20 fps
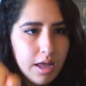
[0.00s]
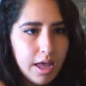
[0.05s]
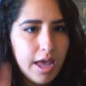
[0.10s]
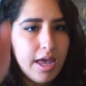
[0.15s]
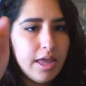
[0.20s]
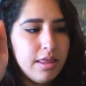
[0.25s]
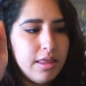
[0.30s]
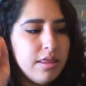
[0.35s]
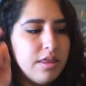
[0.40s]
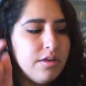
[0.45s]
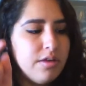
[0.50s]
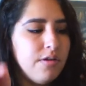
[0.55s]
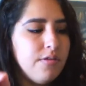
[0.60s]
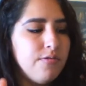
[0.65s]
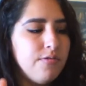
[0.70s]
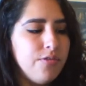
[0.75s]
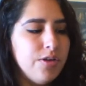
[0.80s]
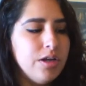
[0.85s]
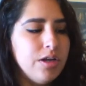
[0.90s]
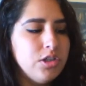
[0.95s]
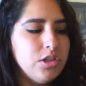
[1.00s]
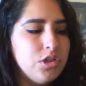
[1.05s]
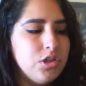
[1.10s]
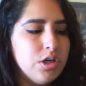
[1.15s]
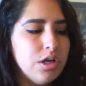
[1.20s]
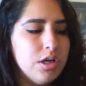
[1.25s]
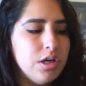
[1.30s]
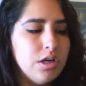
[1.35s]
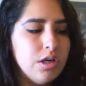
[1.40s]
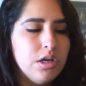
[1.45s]
And the
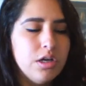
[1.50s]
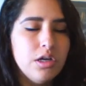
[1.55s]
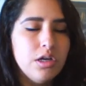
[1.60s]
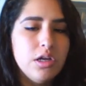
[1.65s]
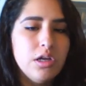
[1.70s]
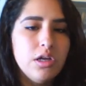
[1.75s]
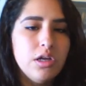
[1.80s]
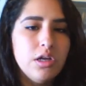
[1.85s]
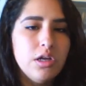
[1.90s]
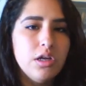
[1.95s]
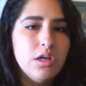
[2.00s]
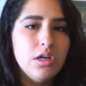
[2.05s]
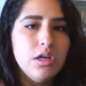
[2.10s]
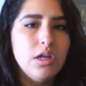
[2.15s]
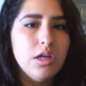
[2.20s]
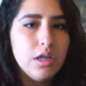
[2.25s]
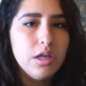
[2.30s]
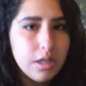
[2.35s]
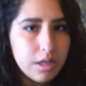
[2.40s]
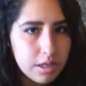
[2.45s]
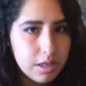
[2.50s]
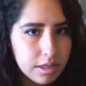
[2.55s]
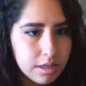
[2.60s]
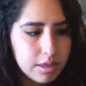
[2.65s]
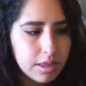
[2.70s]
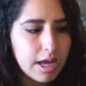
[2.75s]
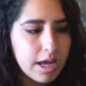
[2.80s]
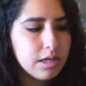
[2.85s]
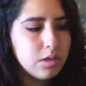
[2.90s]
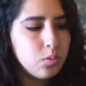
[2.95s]
vision
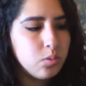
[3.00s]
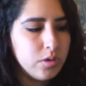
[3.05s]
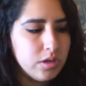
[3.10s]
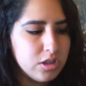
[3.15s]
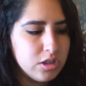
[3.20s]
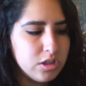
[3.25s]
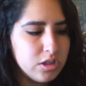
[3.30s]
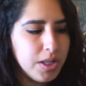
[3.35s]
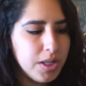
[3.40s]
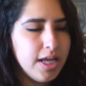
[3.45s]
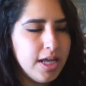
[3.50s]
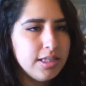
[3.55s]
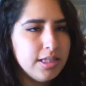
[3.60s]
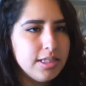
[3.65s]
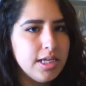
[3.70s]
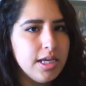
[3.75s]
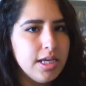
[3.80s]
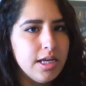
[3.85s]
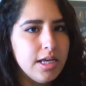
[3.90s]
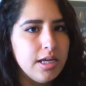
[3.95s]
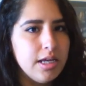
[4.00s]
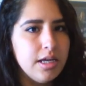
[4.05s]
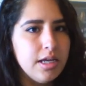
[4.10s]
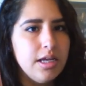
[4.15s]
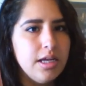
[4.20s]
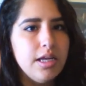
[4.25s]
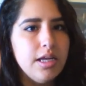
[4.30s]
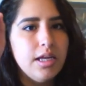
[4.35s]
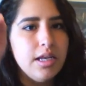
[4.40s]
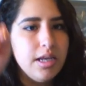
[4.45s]
that was
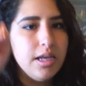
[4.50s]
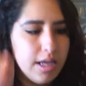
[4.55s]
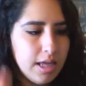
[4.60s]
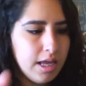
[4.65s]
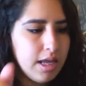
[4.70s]
planted